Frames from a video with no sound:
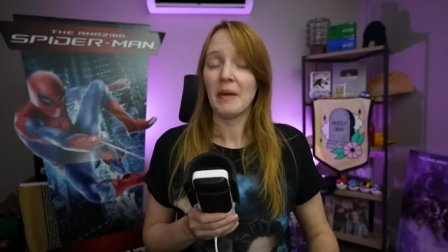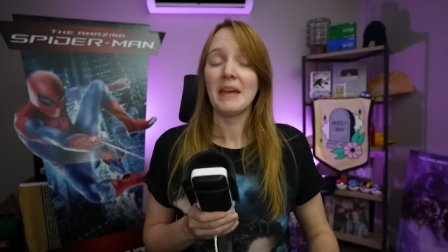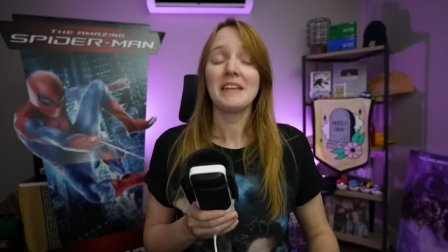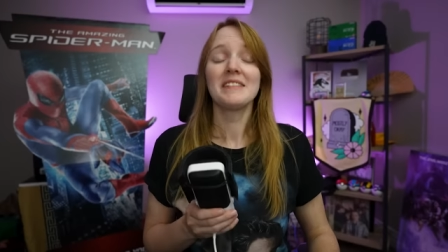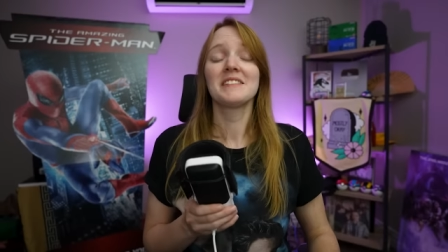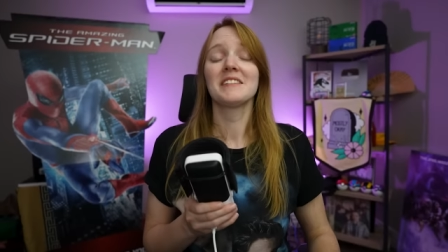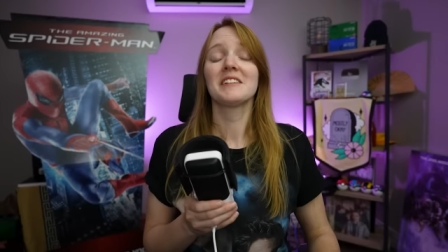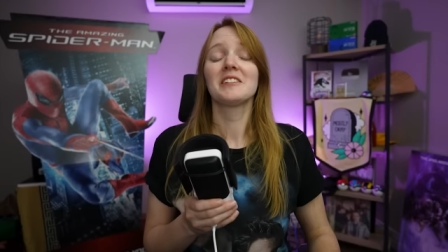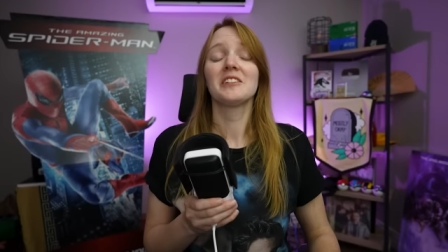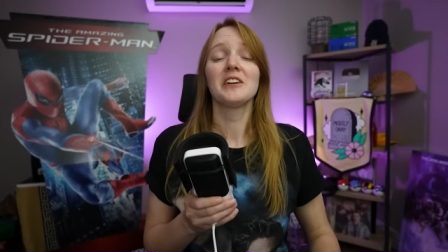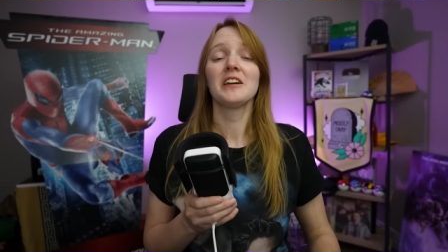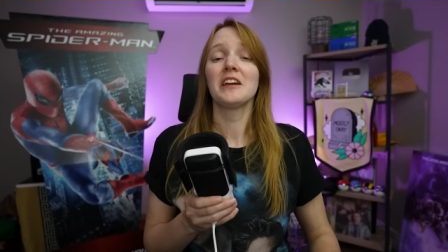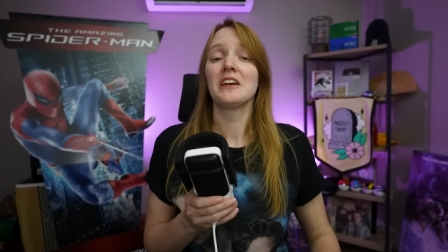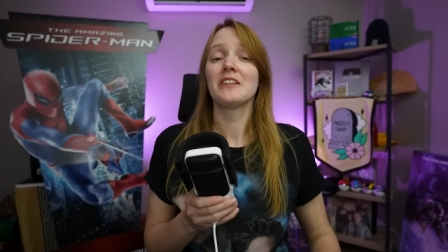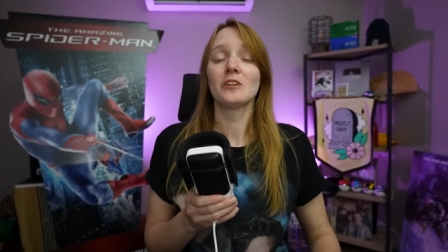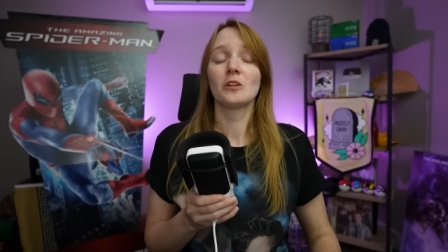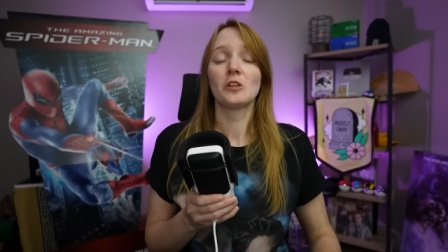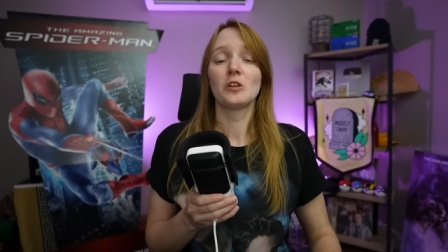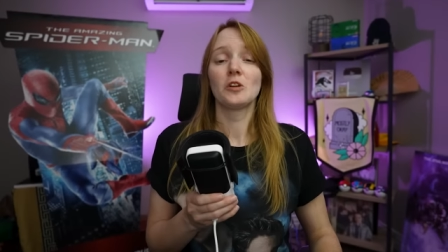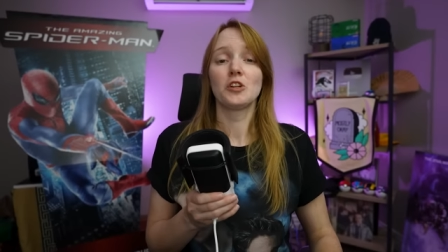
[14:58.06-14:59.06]
Basically,
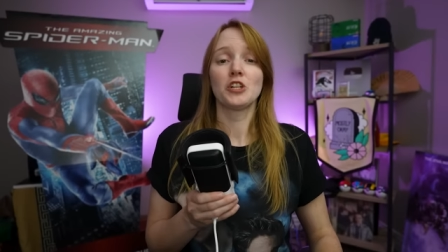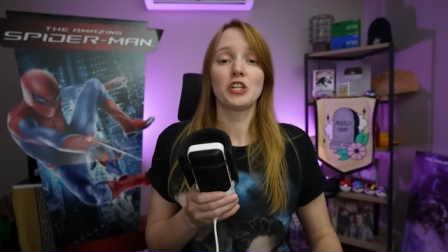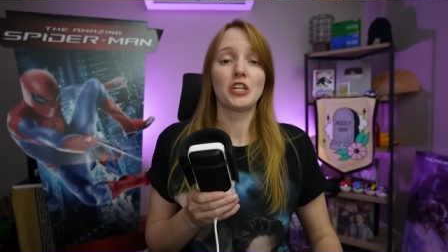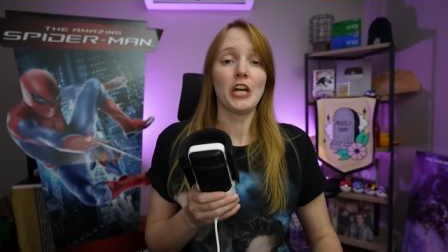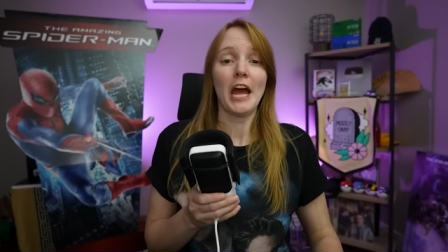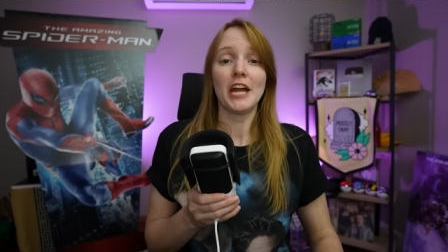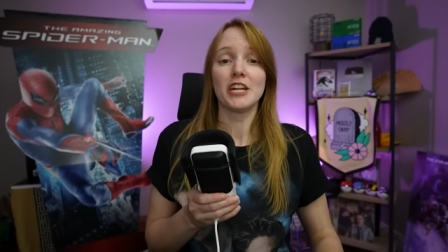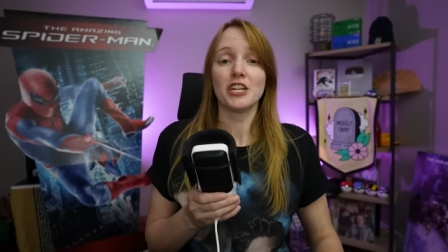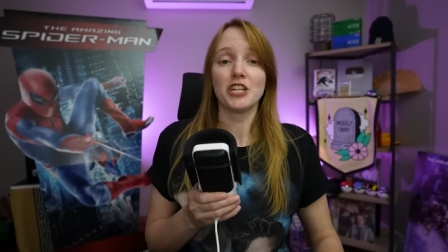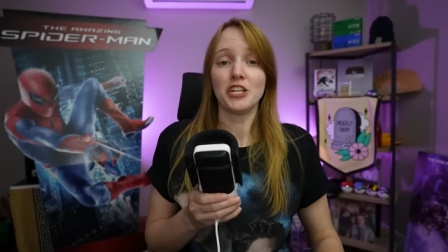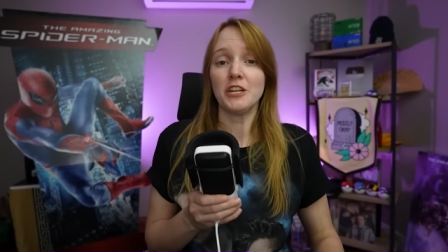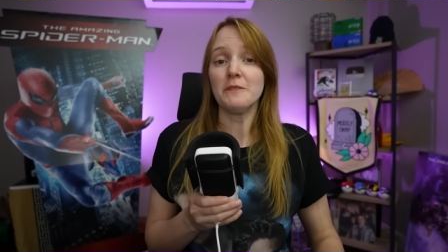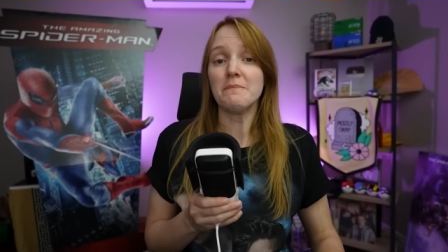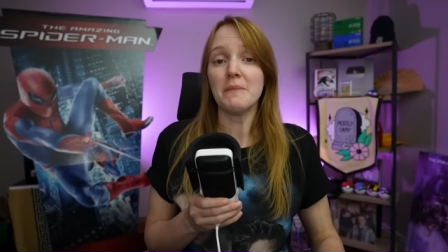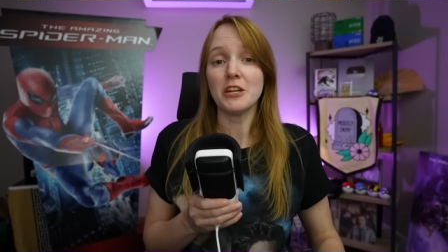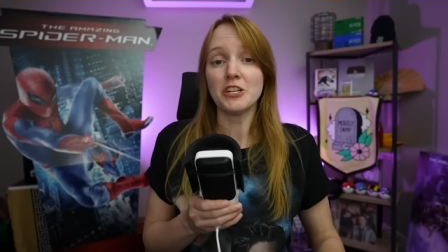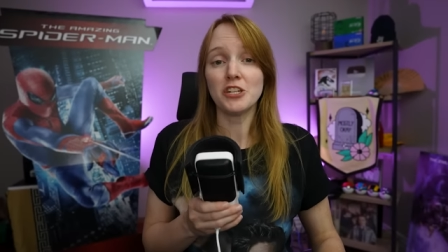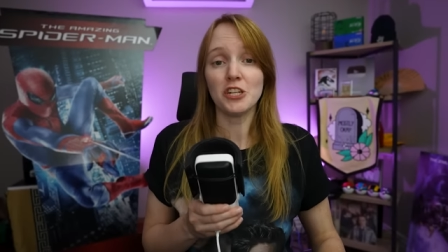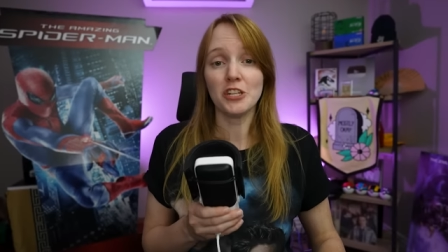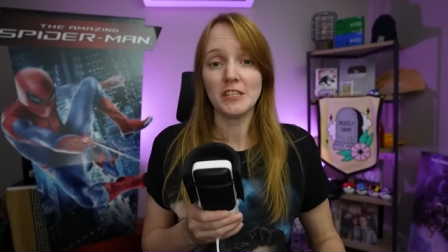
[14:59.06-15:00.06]
in their little chat, she
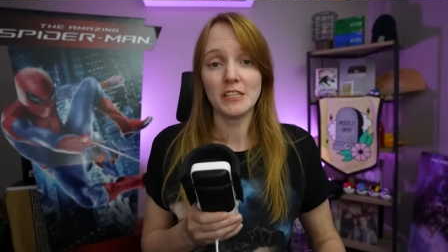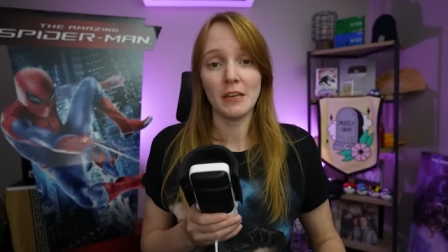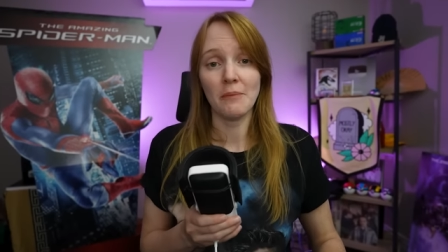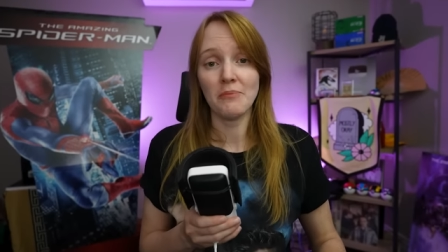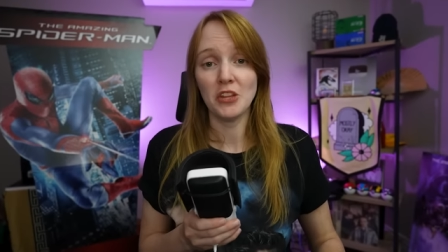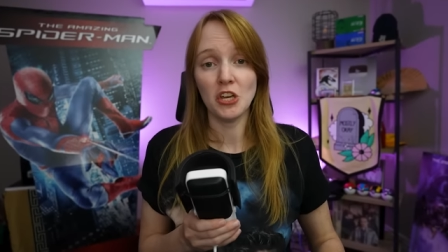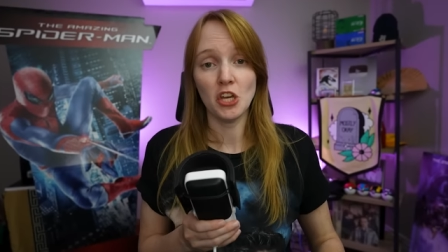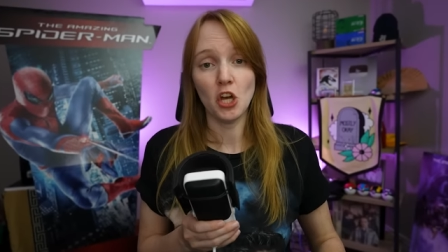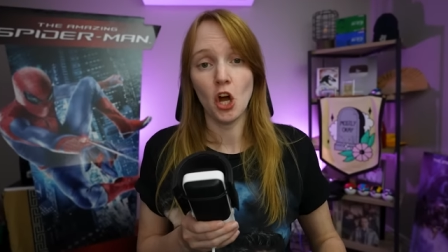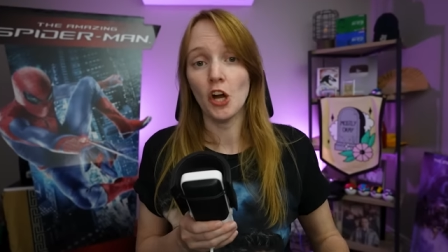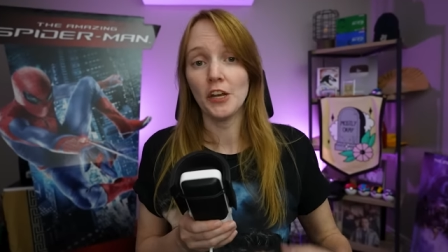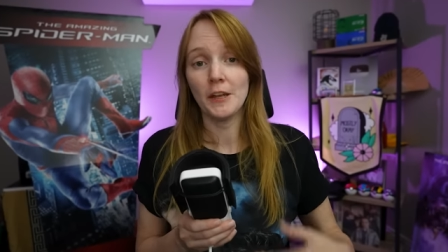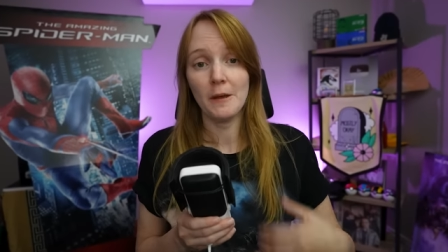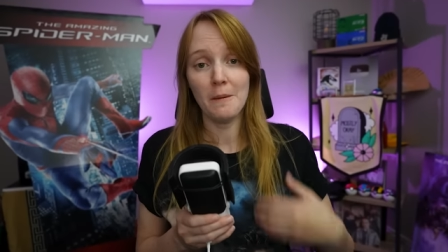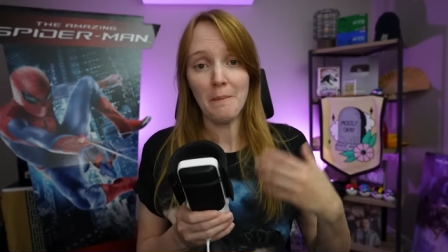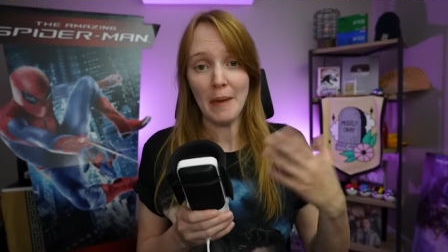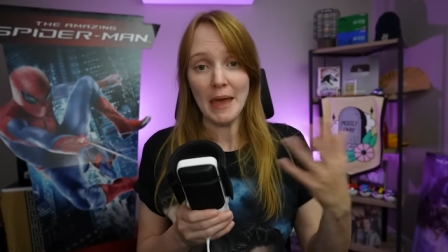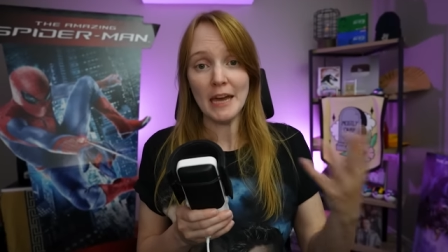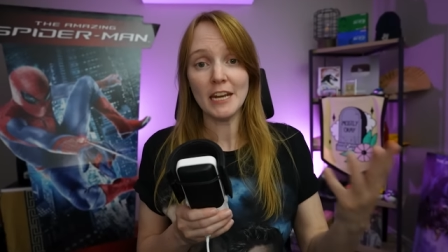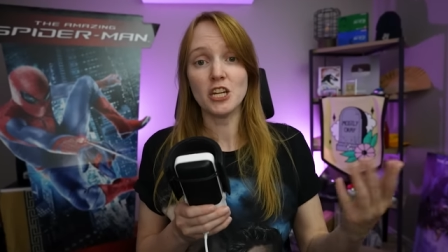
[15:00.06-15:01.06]
mentioned something called a
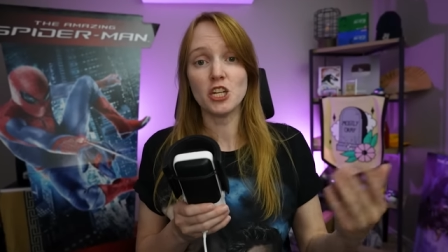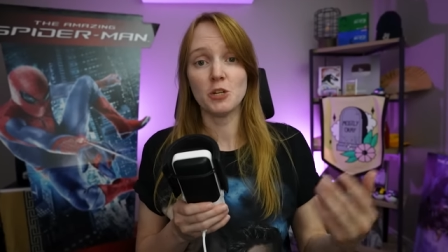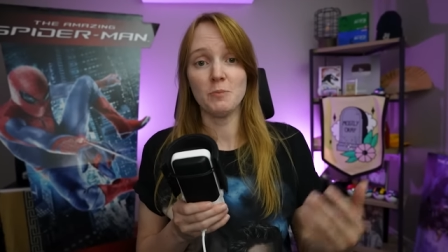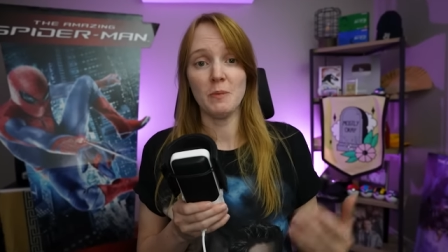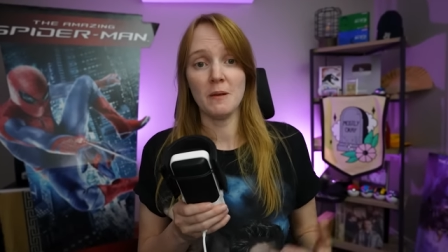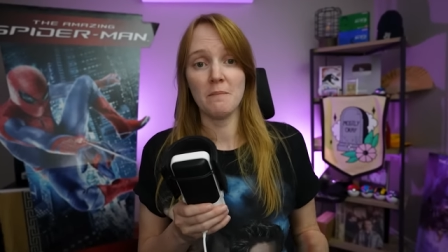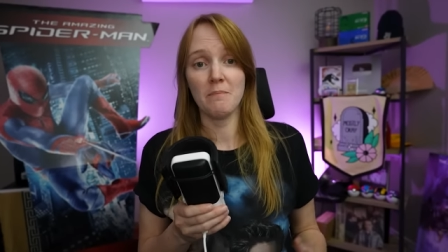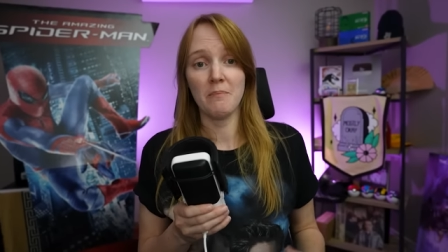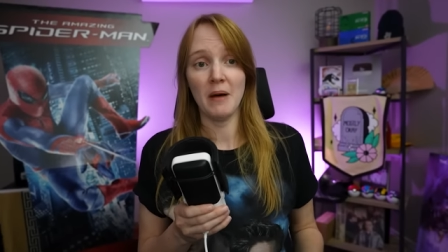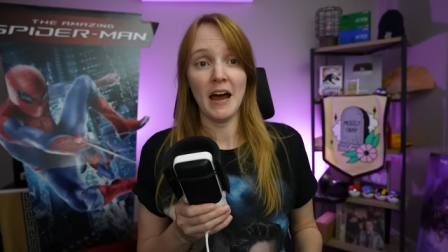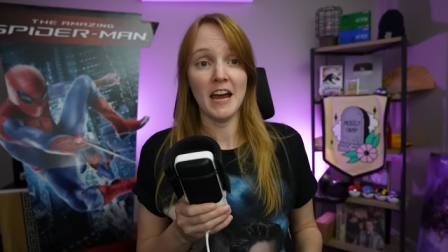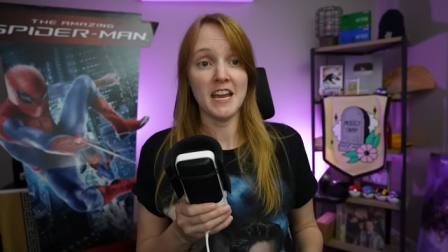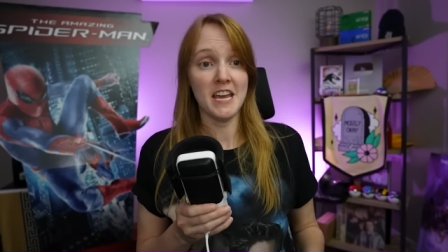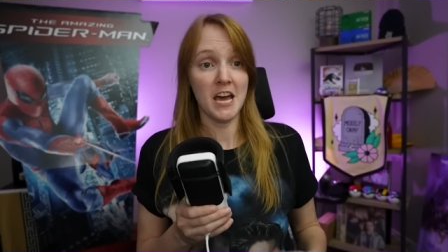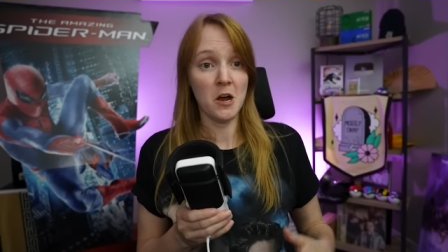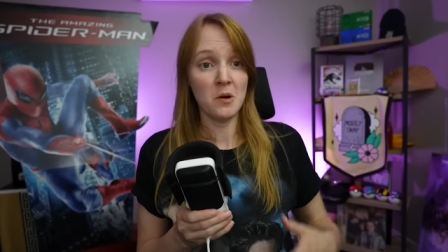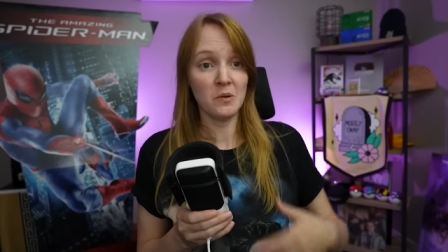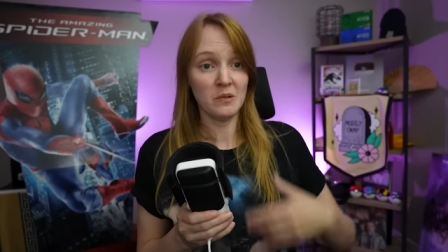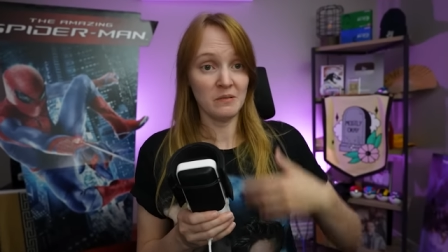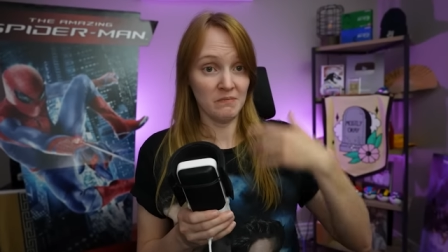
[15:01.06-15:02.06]
management buyout,